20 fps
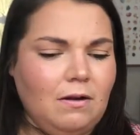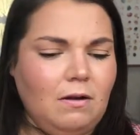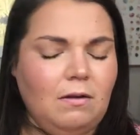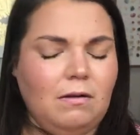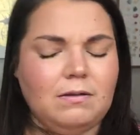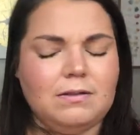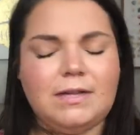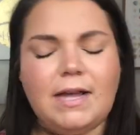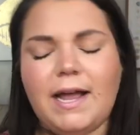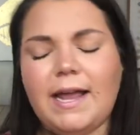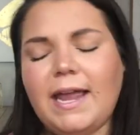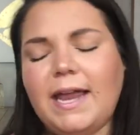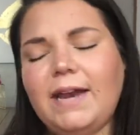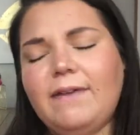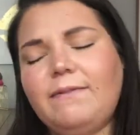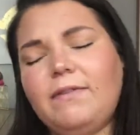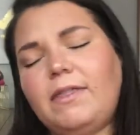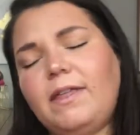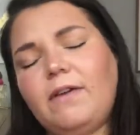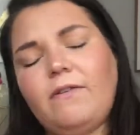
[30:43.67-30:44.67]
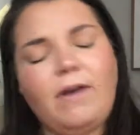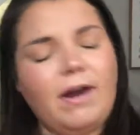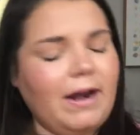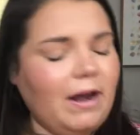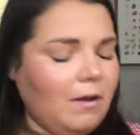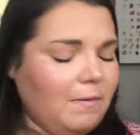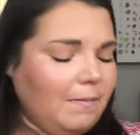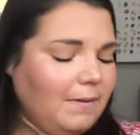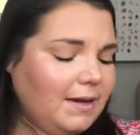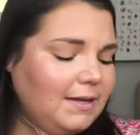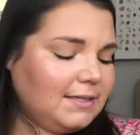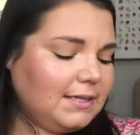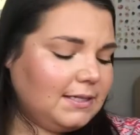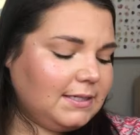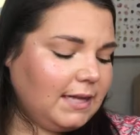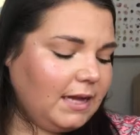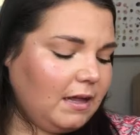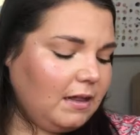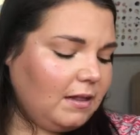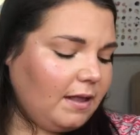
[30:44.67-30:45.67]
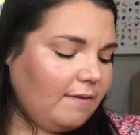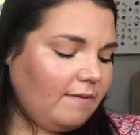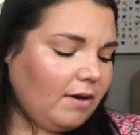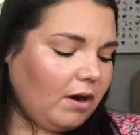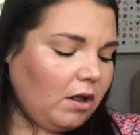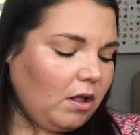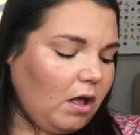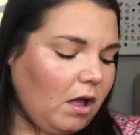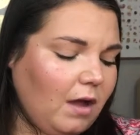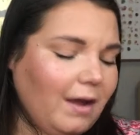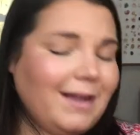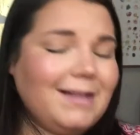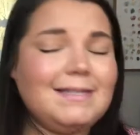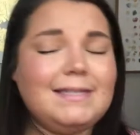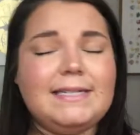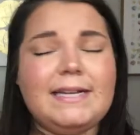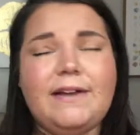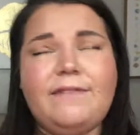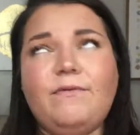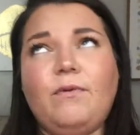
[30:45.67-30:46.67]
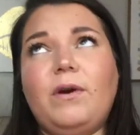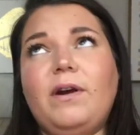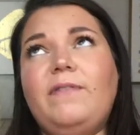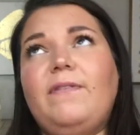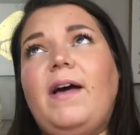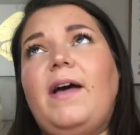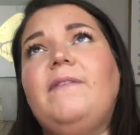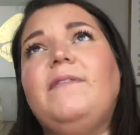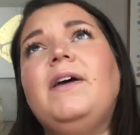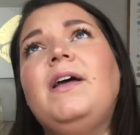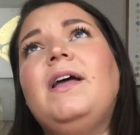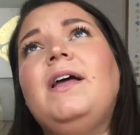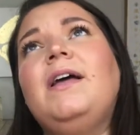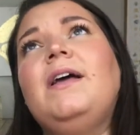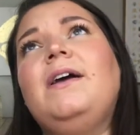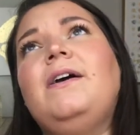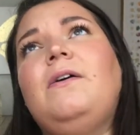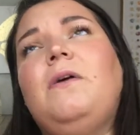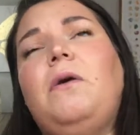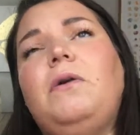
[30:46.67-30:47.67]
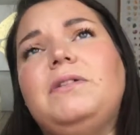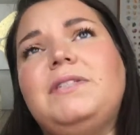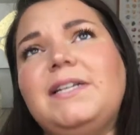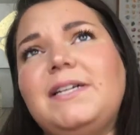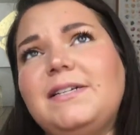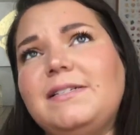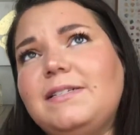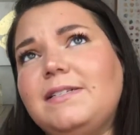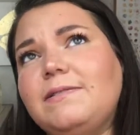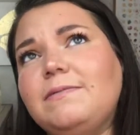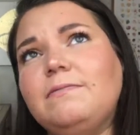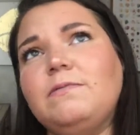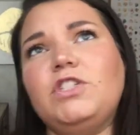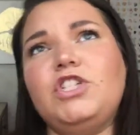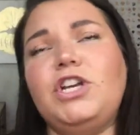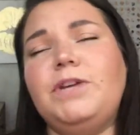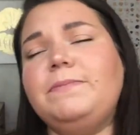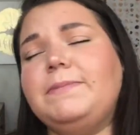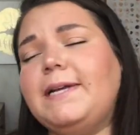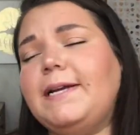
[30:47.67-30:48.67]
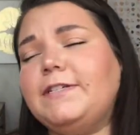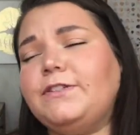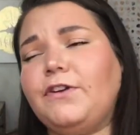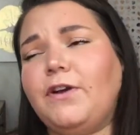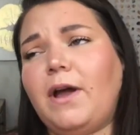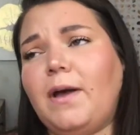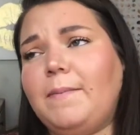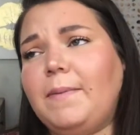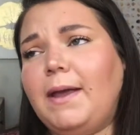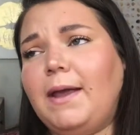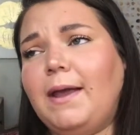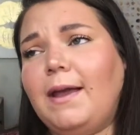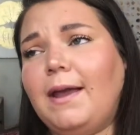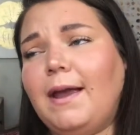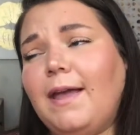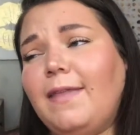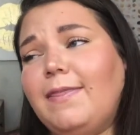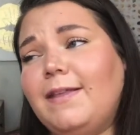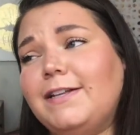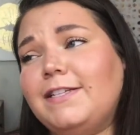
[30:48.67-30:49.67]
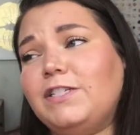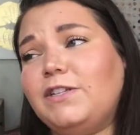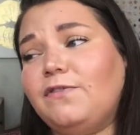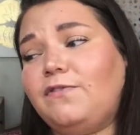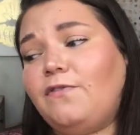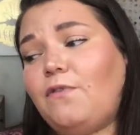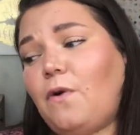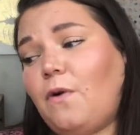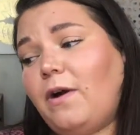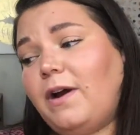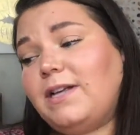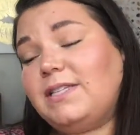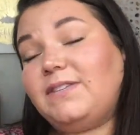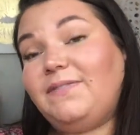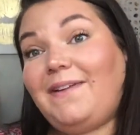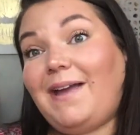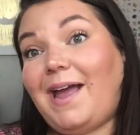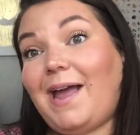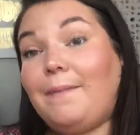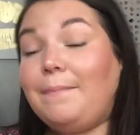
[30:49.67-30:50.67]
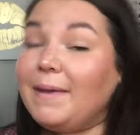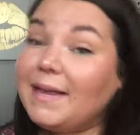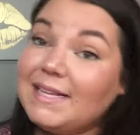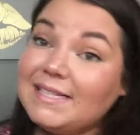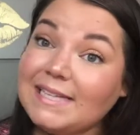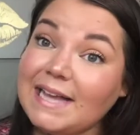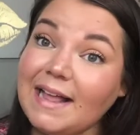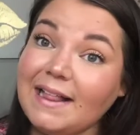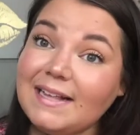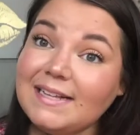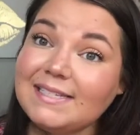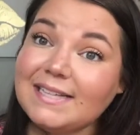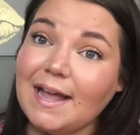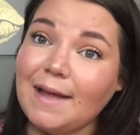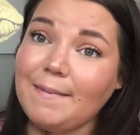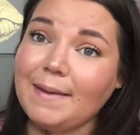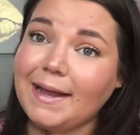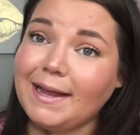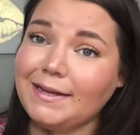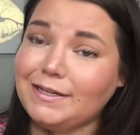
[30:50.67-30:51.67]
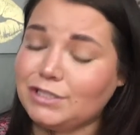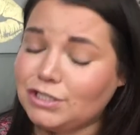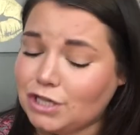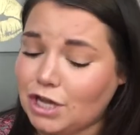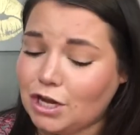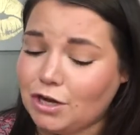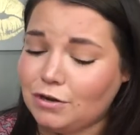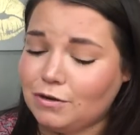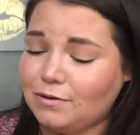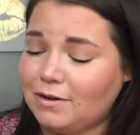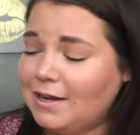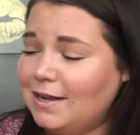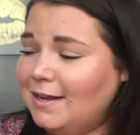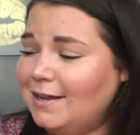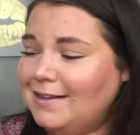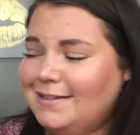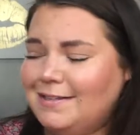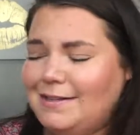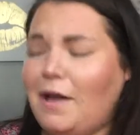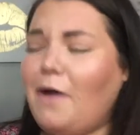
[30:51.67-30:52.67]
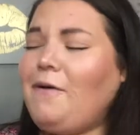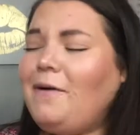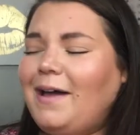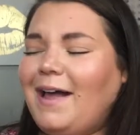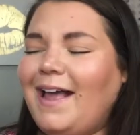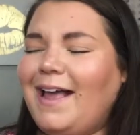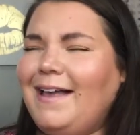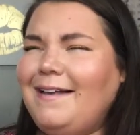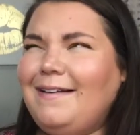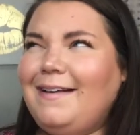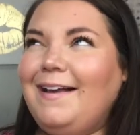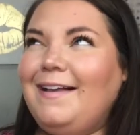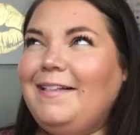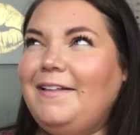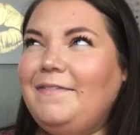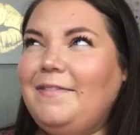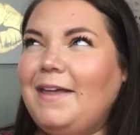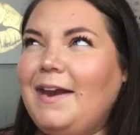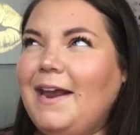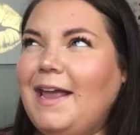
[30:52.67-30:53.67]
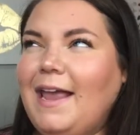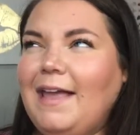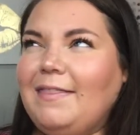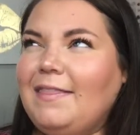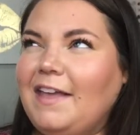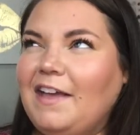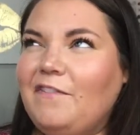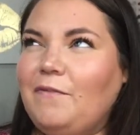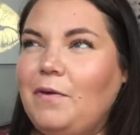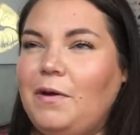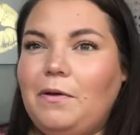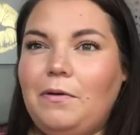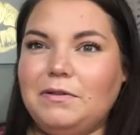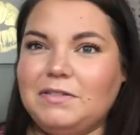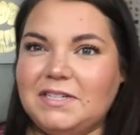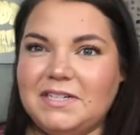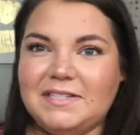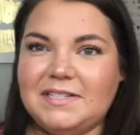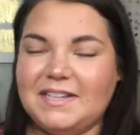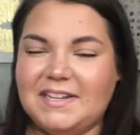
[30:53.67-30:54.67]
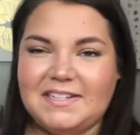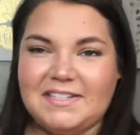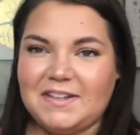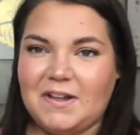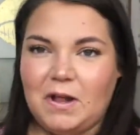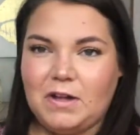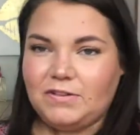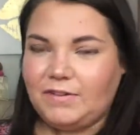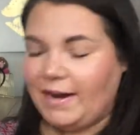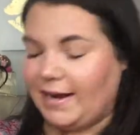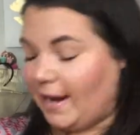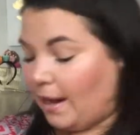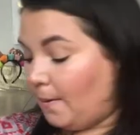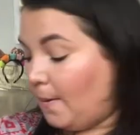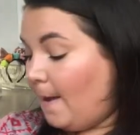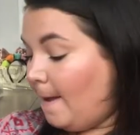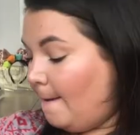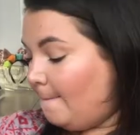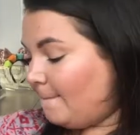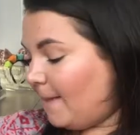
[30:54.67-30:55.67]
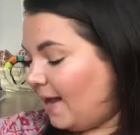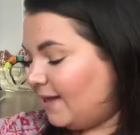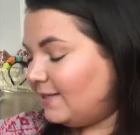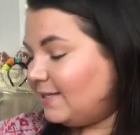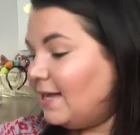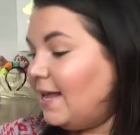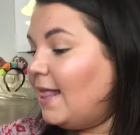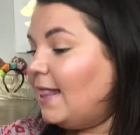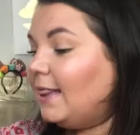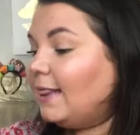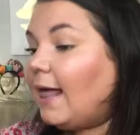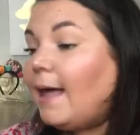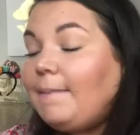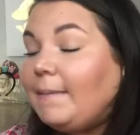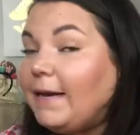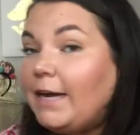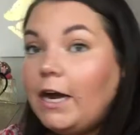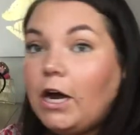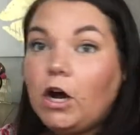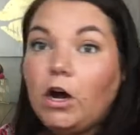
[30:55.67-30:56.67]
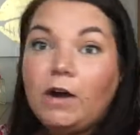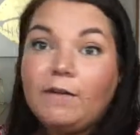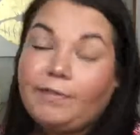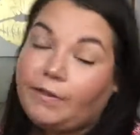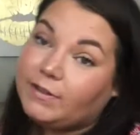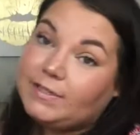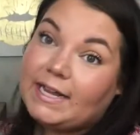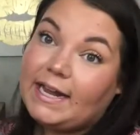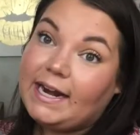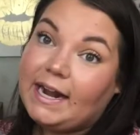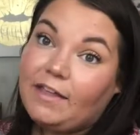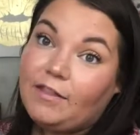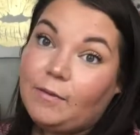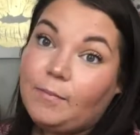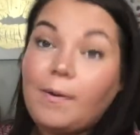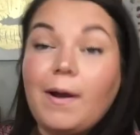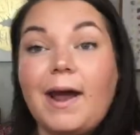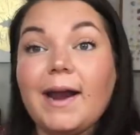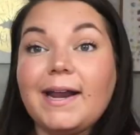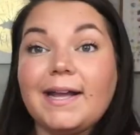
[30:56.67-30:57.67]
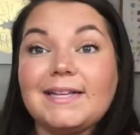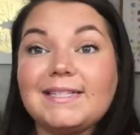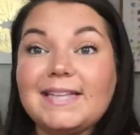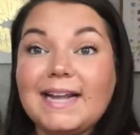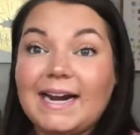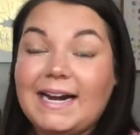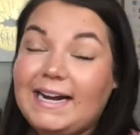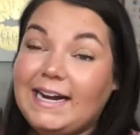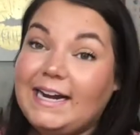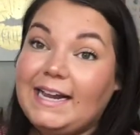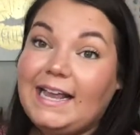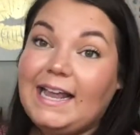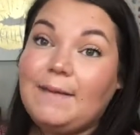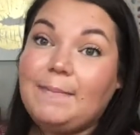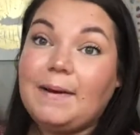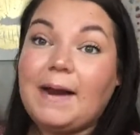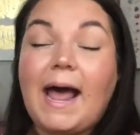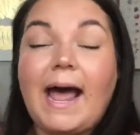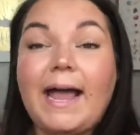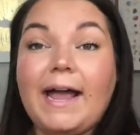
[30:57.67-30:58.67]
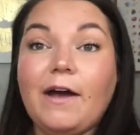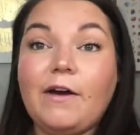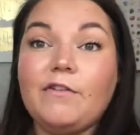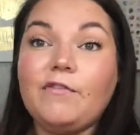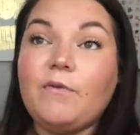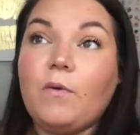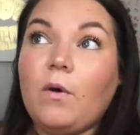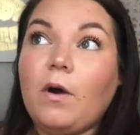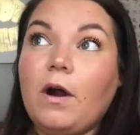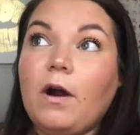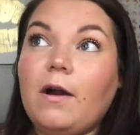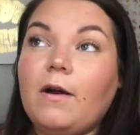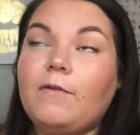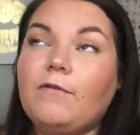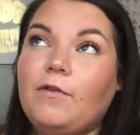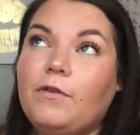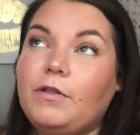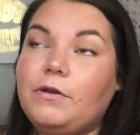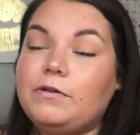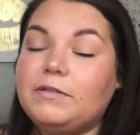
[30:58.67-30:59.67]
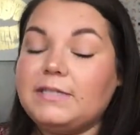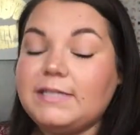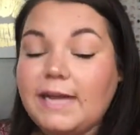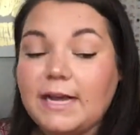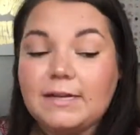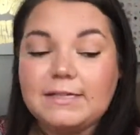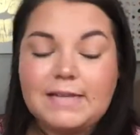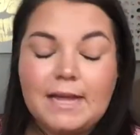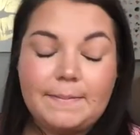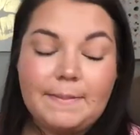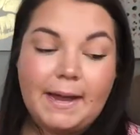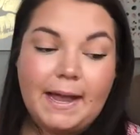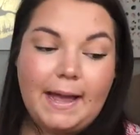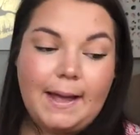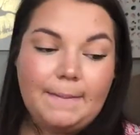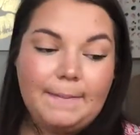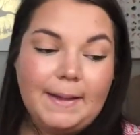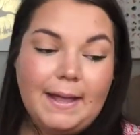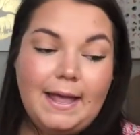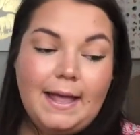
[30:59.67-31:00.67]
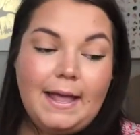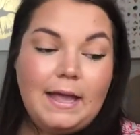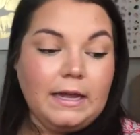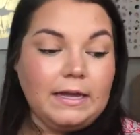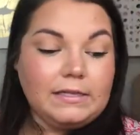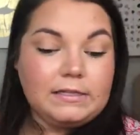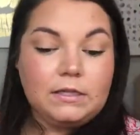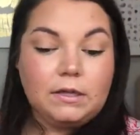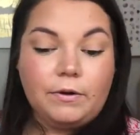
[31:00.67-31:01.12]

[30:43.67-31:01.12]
Ulta, I can't even think right now because it's like eleven o'clock. It's ten forty-five. Ulta's cheap days are coming, and then Sephora's V I B sale is coming. So oh, I love that I can't think of what Ulta is, is called right now. But let me know if there's any other products that I need to keep an eye out for for those sales coming up, because